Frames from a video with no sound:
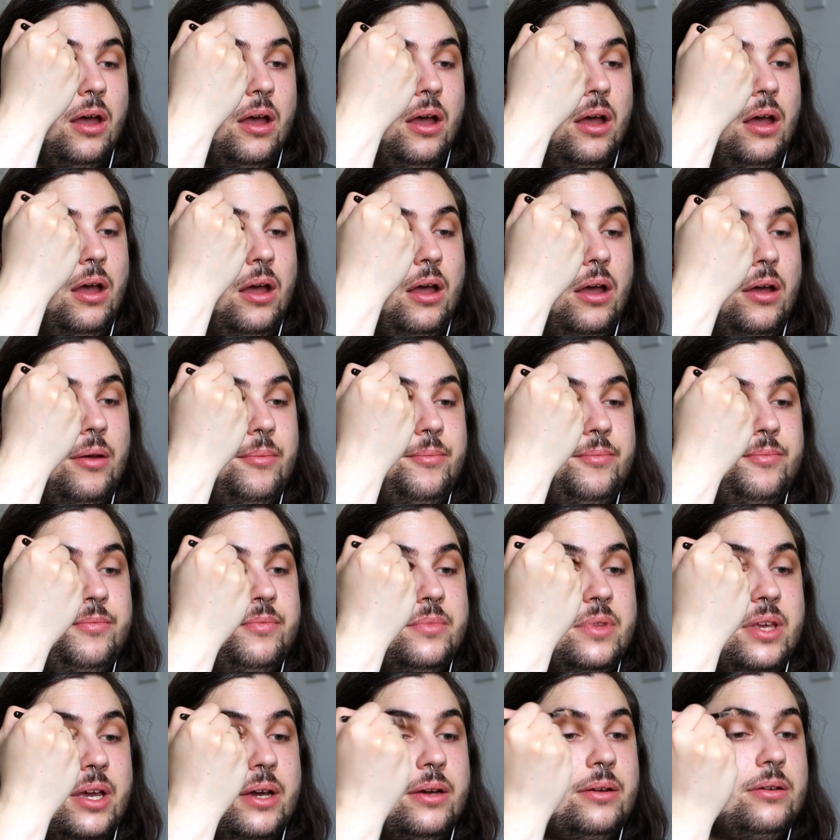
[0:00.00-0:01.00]

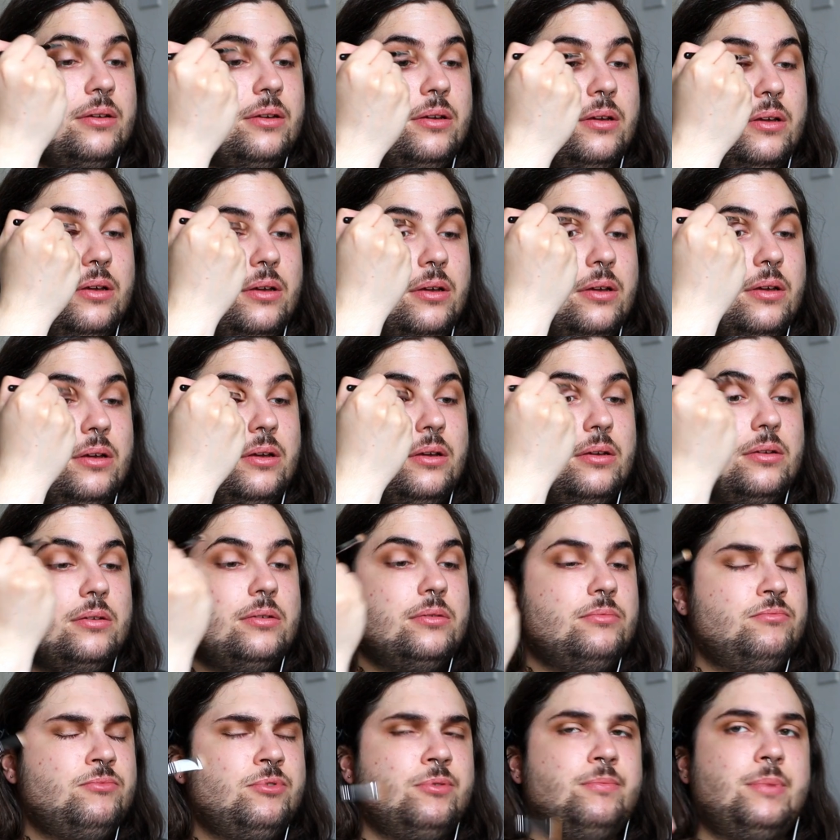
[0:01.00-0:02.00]
yeah.
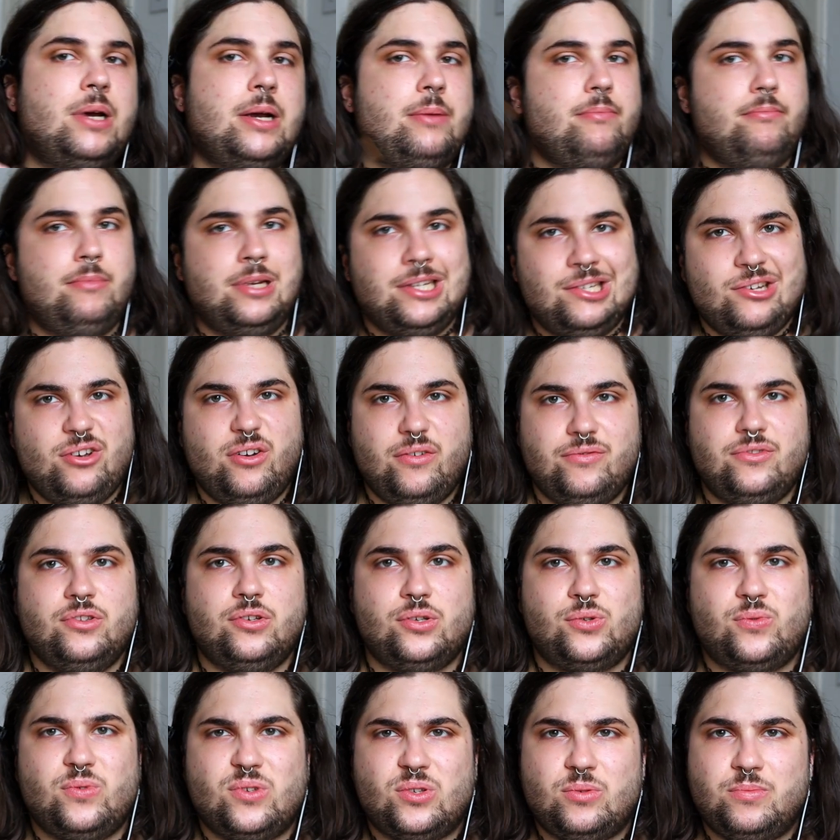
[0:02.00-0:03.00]
So my mental health
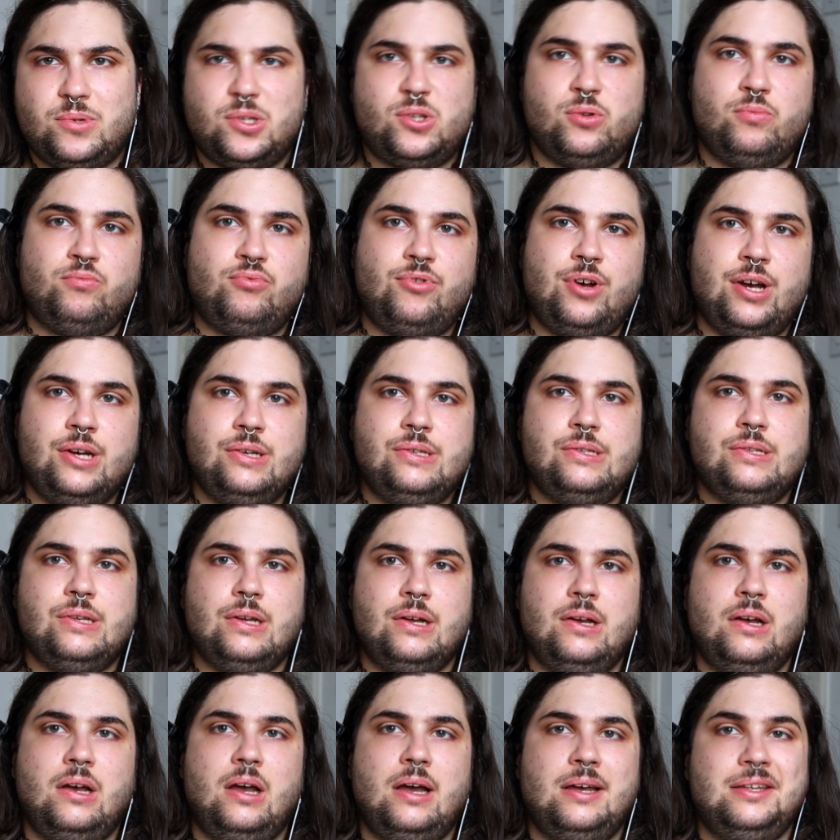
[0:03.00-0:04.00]
nurse was a bit surprised
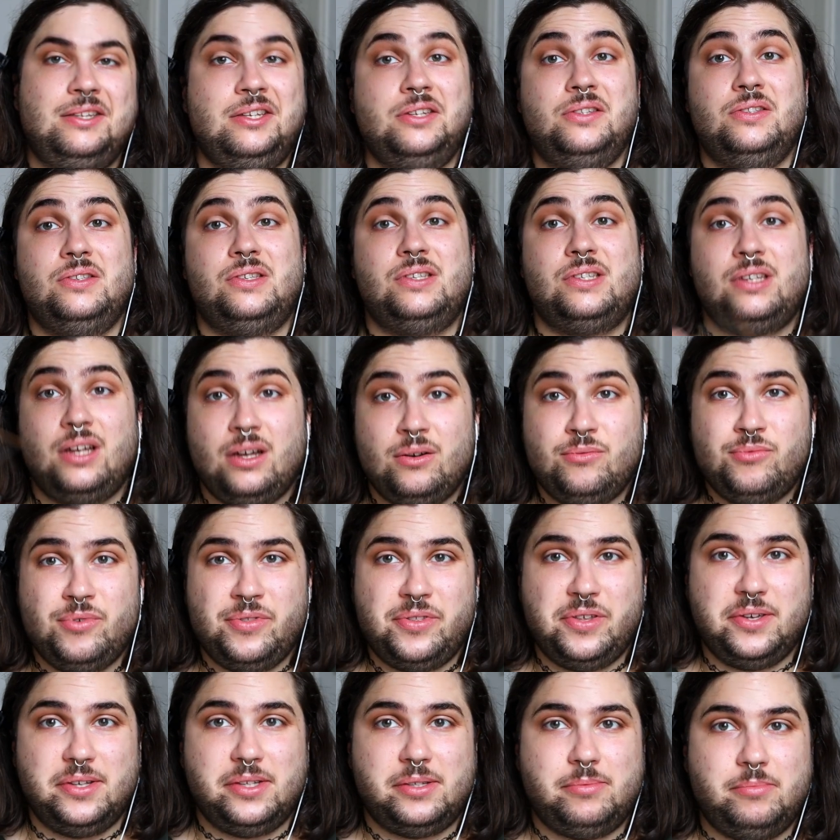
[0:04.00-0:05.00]
that I didn't start
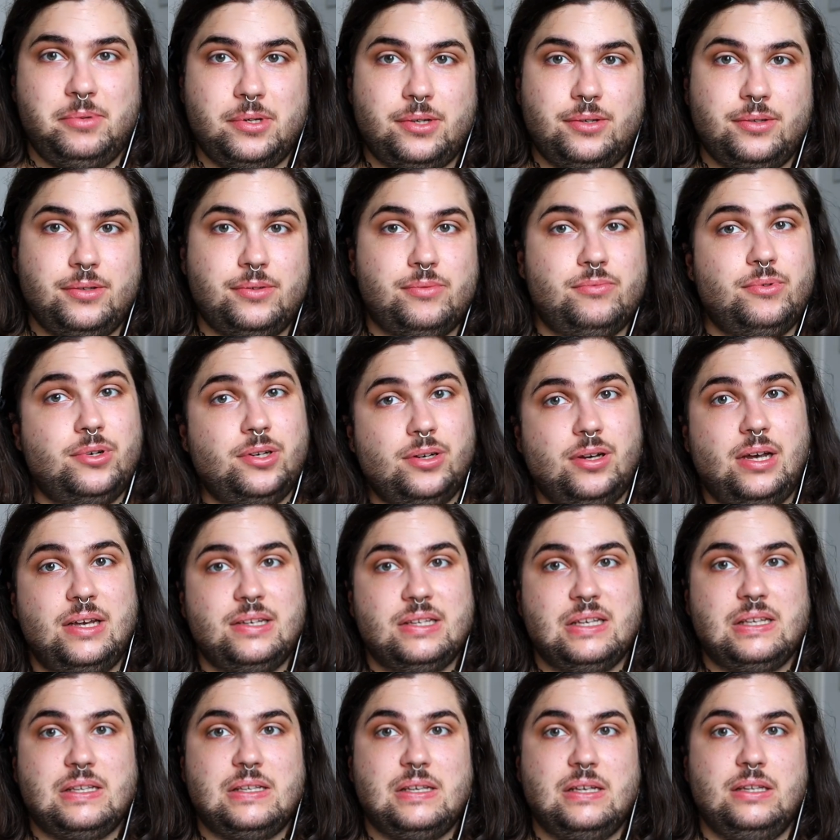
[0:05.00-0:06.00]
with this, because, well,
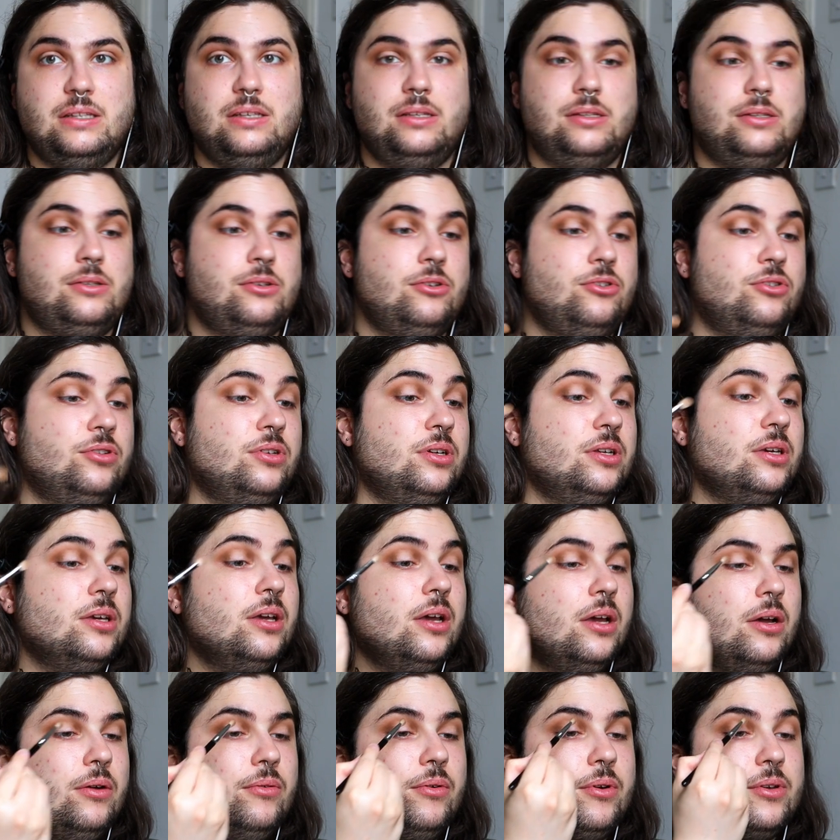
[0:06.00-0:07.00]
as I said, it's usually
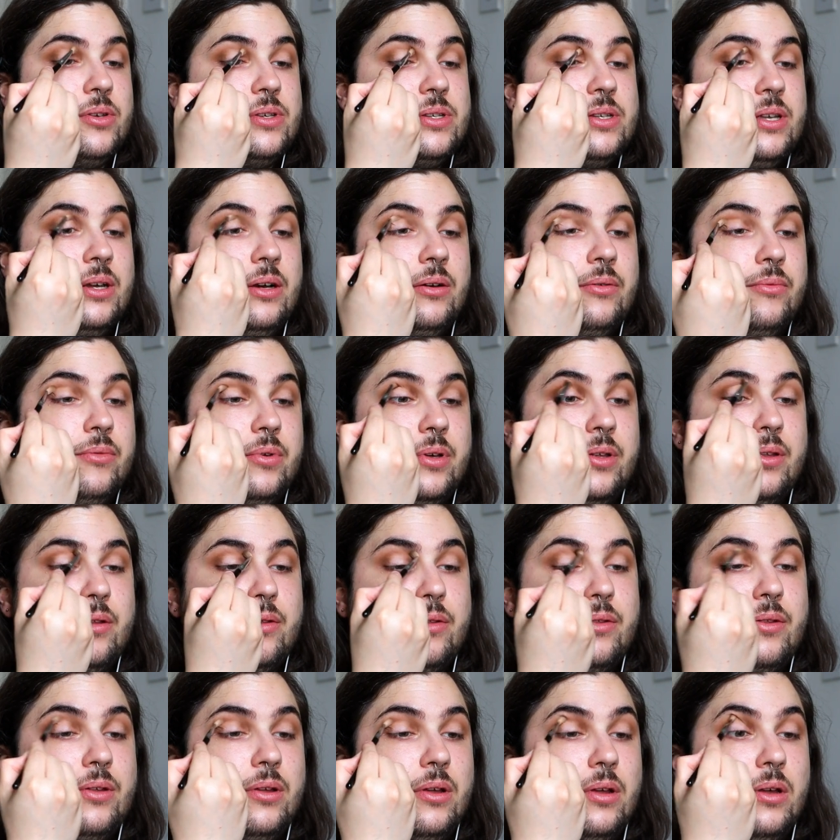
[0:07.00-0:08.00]
what you start
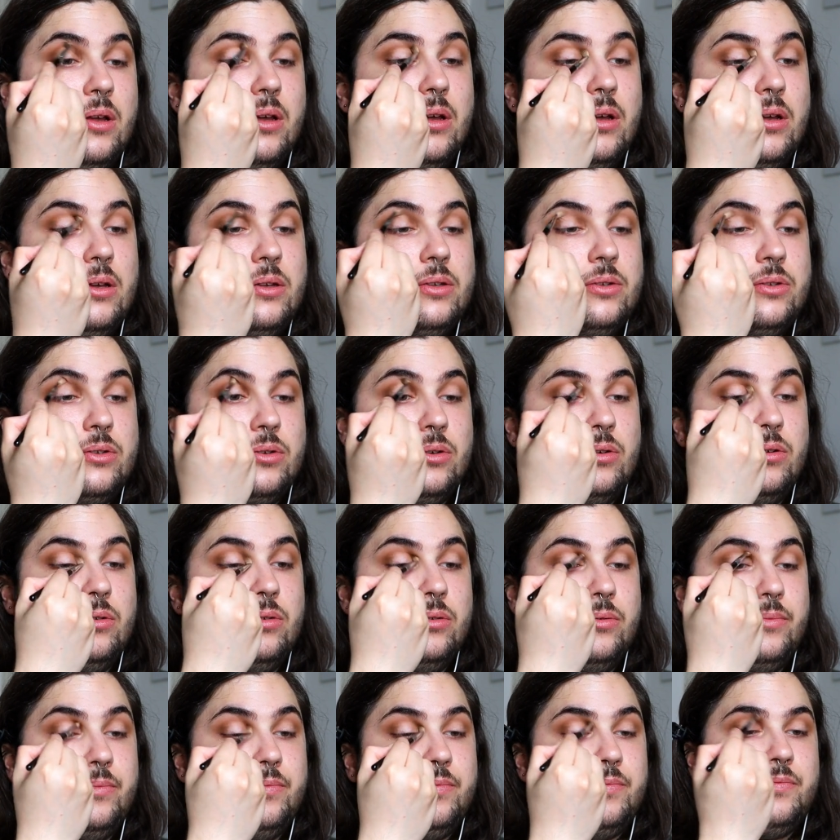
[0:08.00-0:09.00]
with.
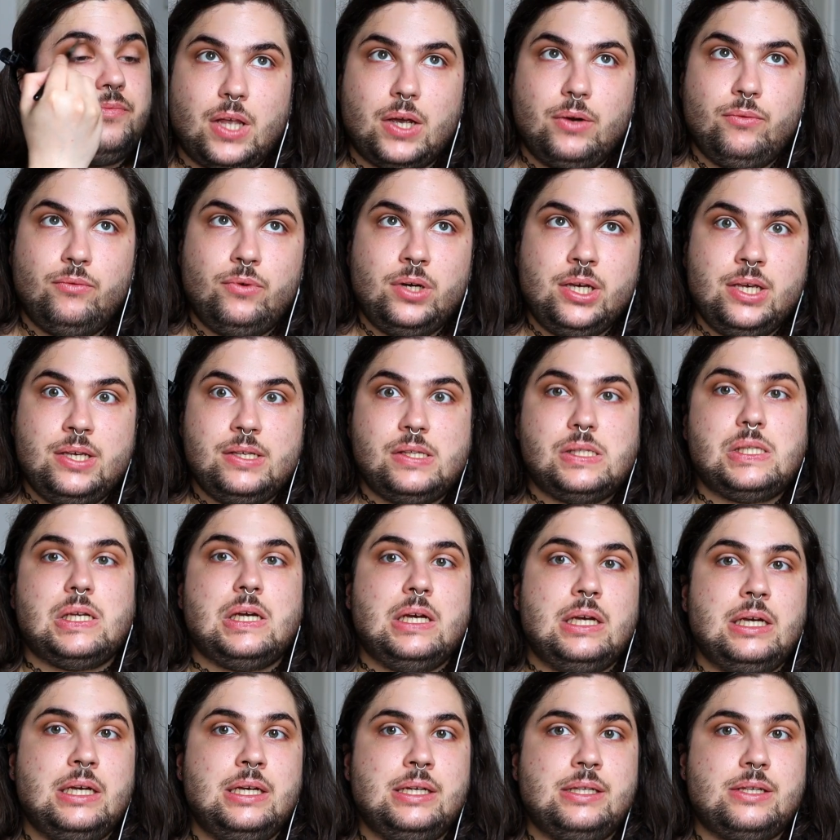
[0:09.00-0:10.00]
So we
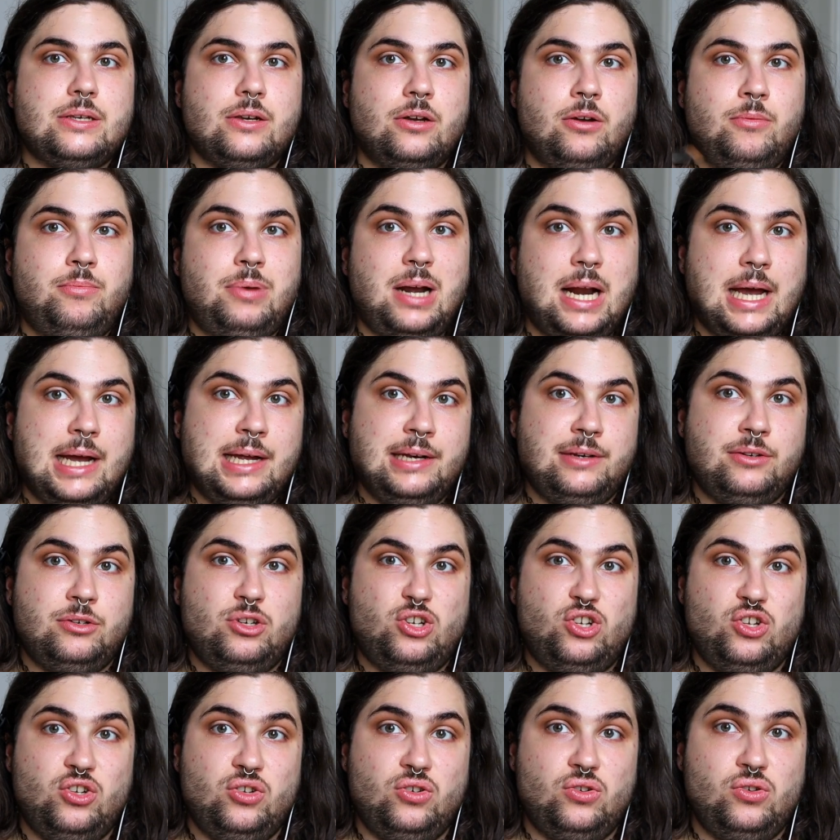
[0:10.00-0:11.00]
started a plan
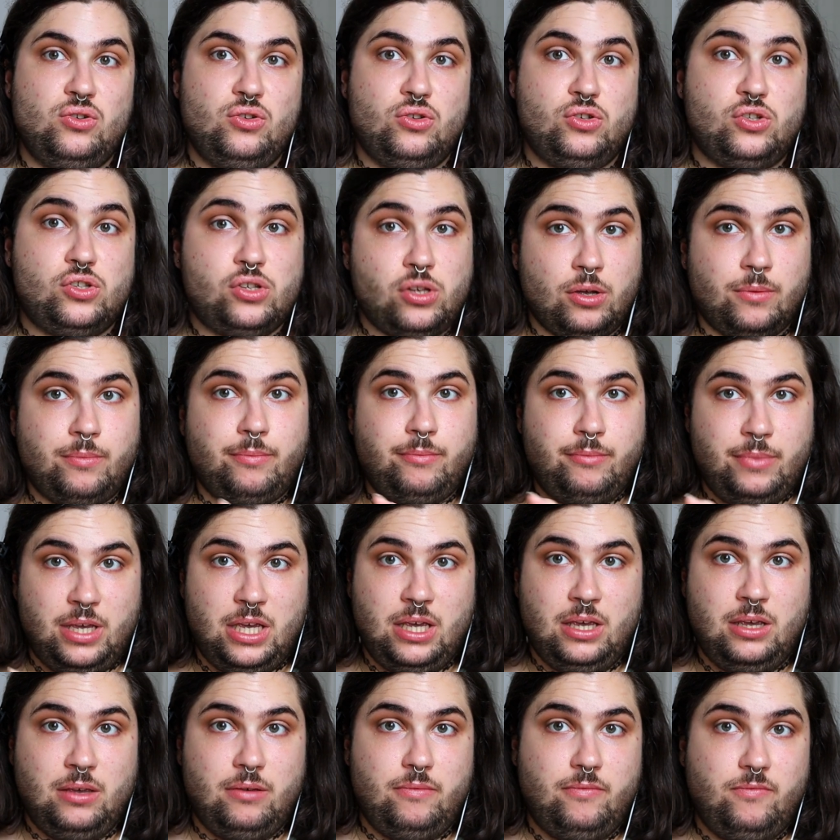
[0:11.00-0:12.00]
to stop
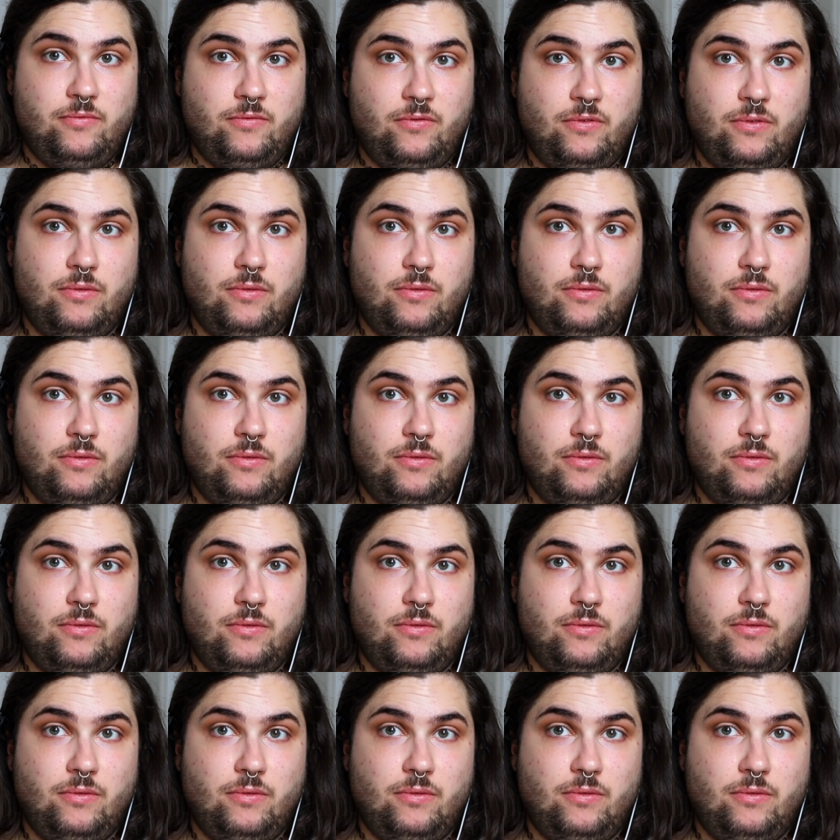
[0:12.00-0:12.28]
me